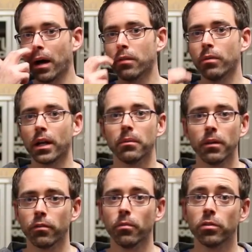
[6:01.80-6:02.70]
I
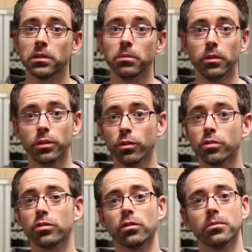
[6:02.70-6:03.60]
recommend for most people in
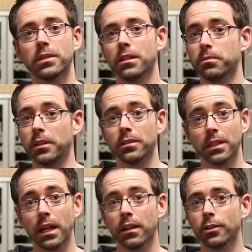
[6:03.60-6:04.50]
your circumstance because,
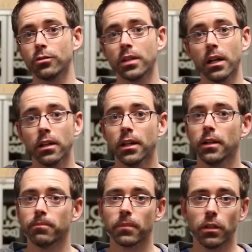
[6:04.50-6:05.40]
again, like you said,
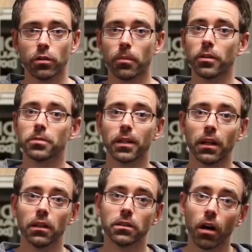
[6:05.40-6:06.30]
you're talking about
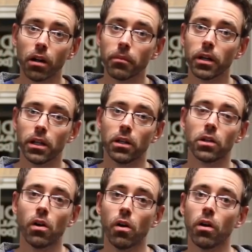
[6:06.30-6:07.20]
spending a ton of money on a
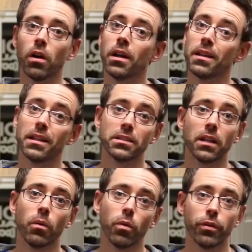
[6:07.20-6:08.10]
car that is
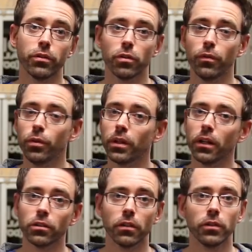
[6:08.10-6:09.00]
not worth it. So if you can get
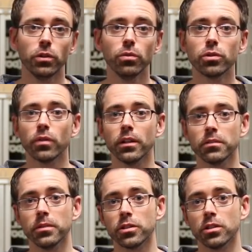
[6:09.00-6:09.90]
yourself a used
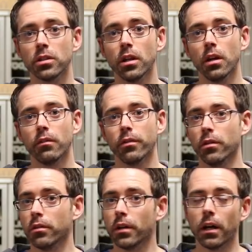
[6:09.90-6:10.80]
transmission
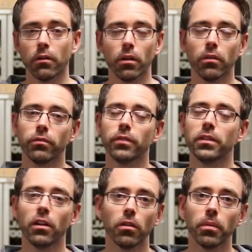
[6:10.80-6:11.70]
for, I don't know,
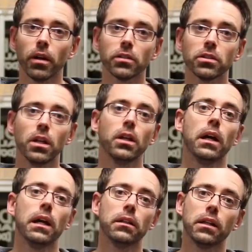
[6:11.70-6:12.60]
$1,500
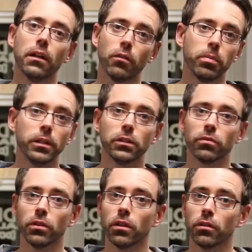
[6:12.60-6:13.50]
and get it replaced
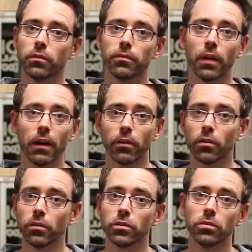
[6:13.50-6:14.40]
for another
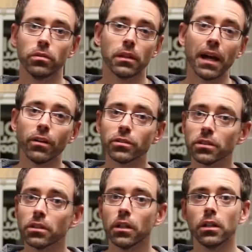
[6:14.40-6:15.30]
$500 to
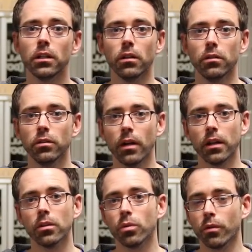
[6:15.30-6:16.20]
$1,000, you're out
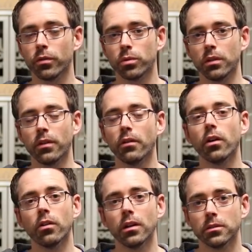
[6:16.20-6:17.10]
of the door for
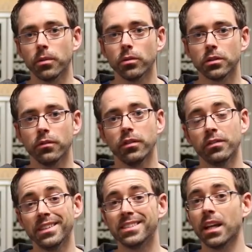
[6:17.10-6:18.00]
$2,500 as opposed to
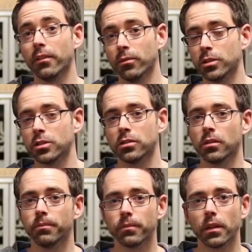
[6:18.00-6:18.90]
$57, which is
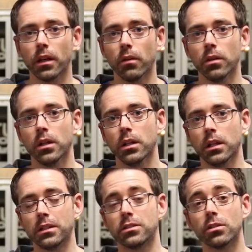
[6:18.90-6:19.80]

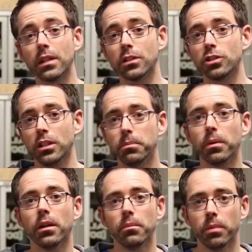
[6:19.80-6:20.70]
it's still not cheap,
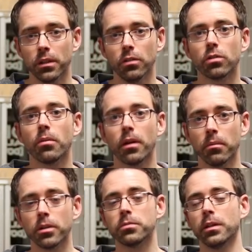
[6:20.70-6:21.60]
but you're talking about a
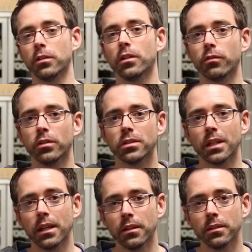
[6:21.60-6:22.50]
much bigger difference,
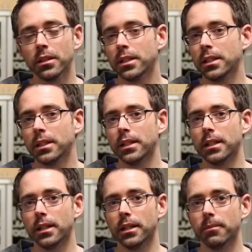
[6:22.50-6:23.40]
and
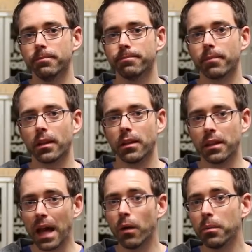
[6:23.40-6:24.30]

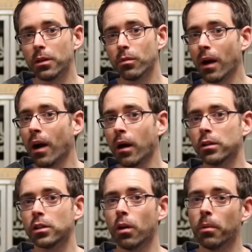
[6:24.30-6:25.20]
that would be the route I
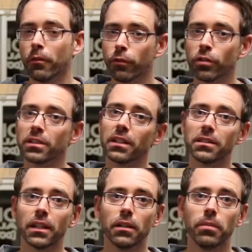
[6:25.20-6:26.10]
would go. But first, get a
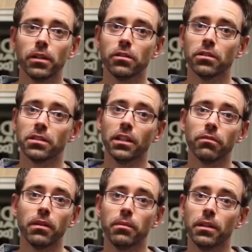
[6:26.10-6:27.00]
second opinion to see
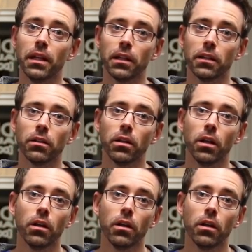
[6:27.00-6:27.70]
if maybe they can